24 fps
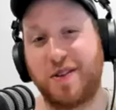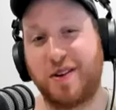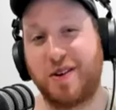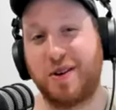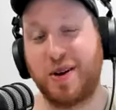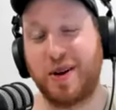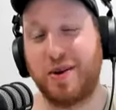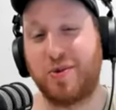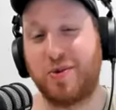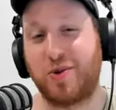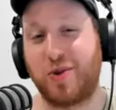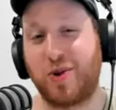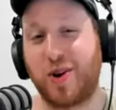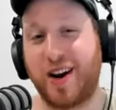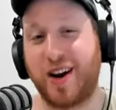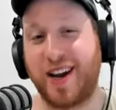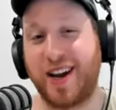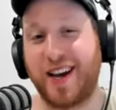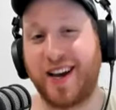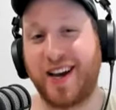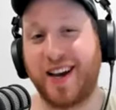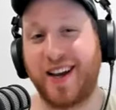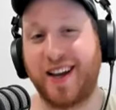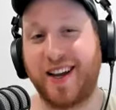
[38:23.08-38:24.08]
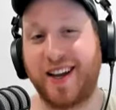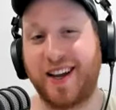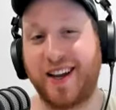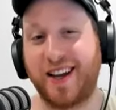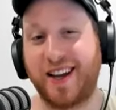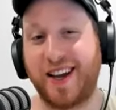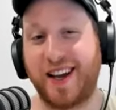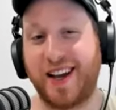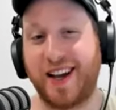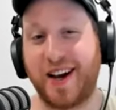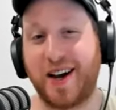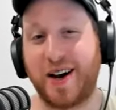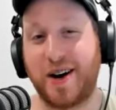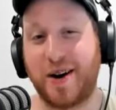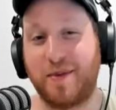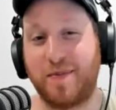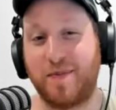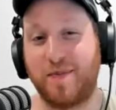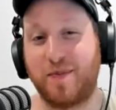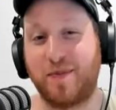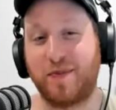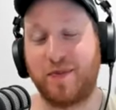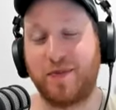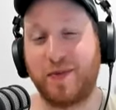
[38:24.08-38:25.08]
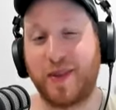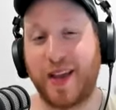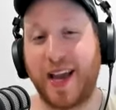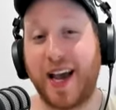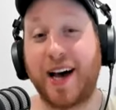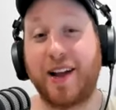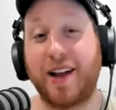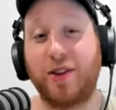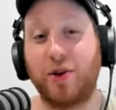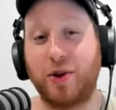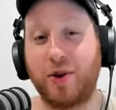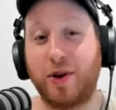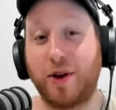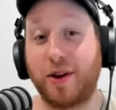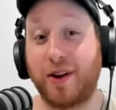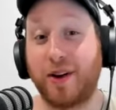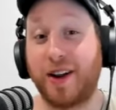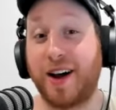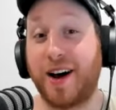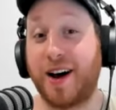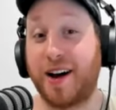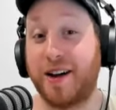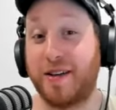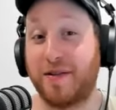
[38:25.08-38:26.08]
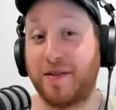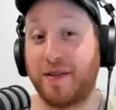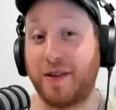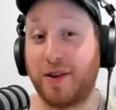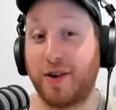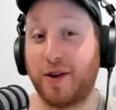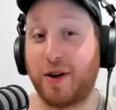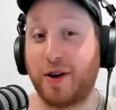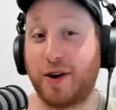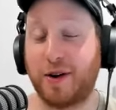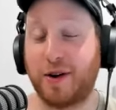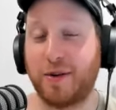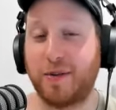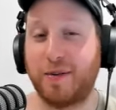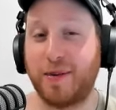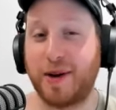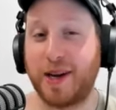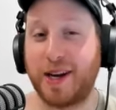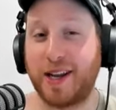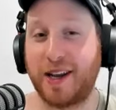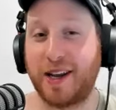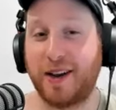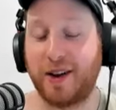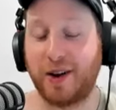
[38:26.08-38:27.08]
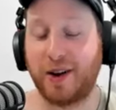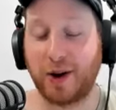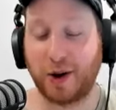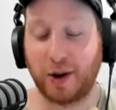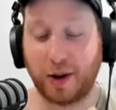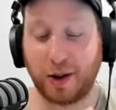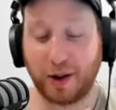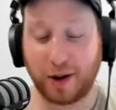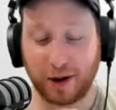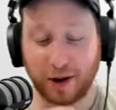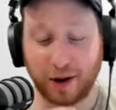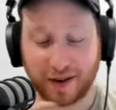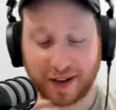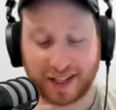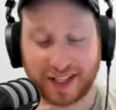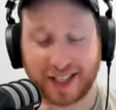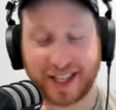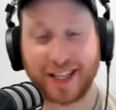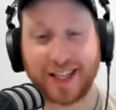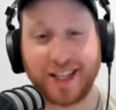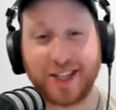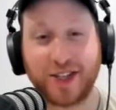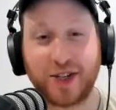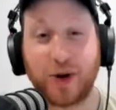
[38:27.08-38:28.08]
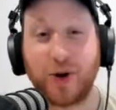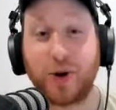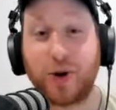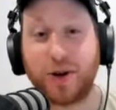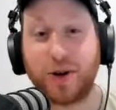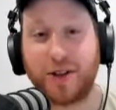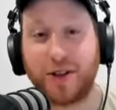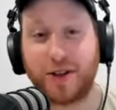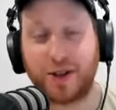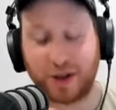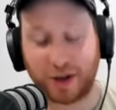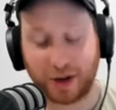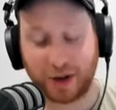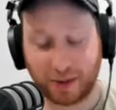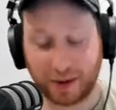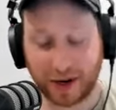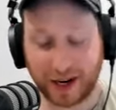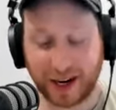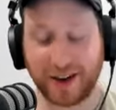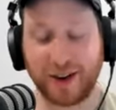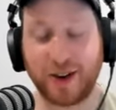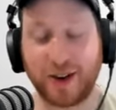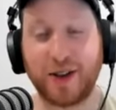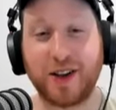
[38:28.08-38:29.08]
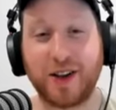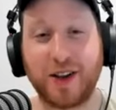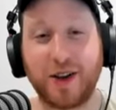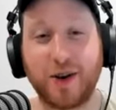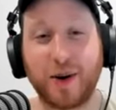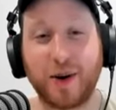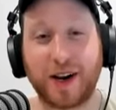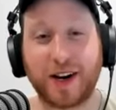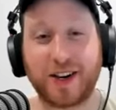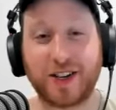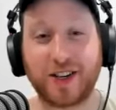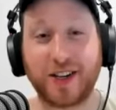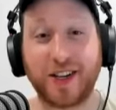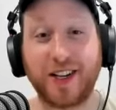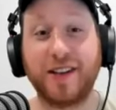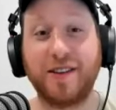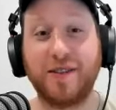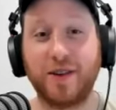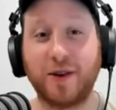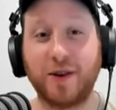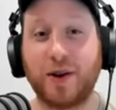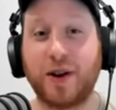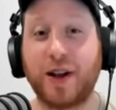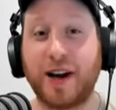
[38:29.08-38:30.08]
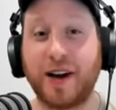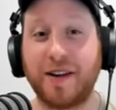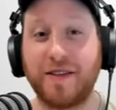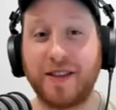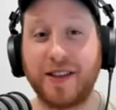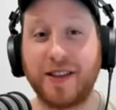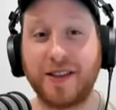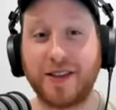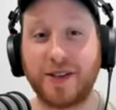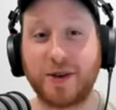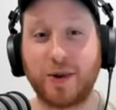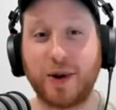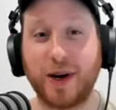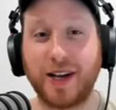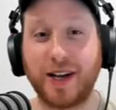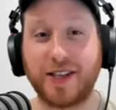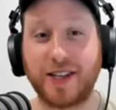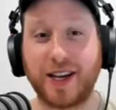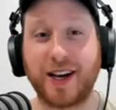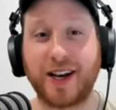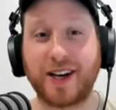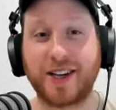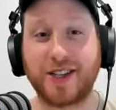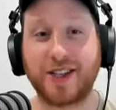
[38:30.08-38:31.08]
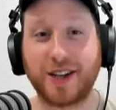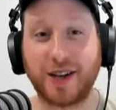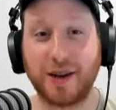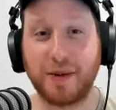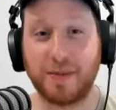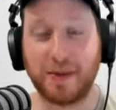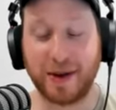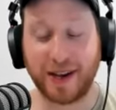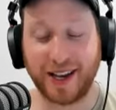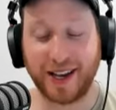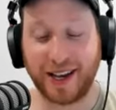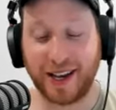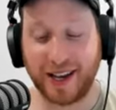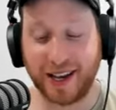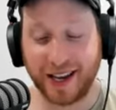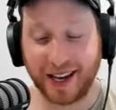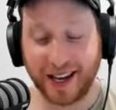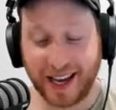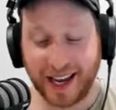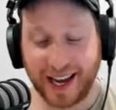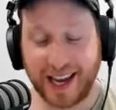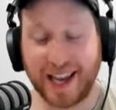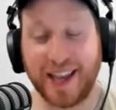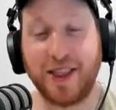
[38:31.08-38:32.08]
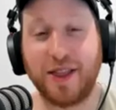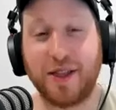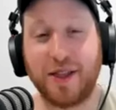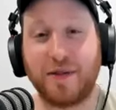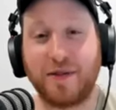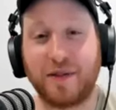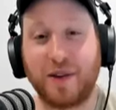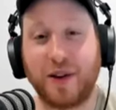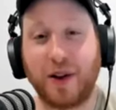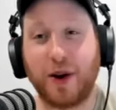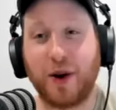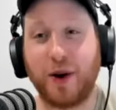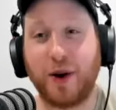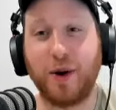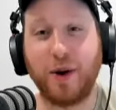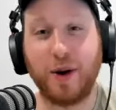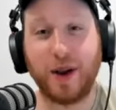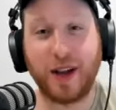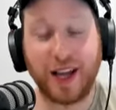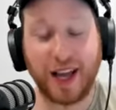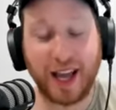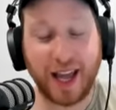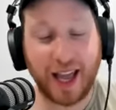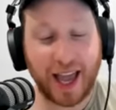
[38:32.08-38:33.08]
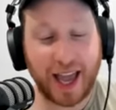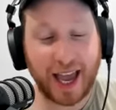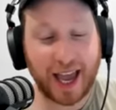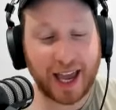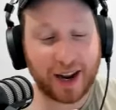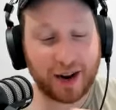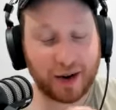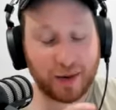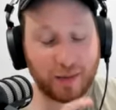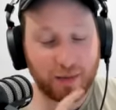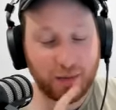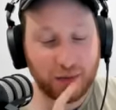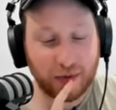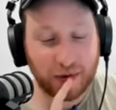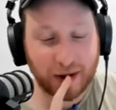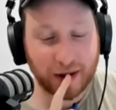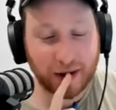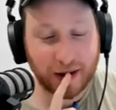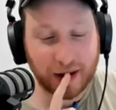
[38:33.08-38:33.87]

a very rare outlook on life, and not many, a lot of us can talk the talk, but I know that you actually live your life this way, to actually be in the flow. And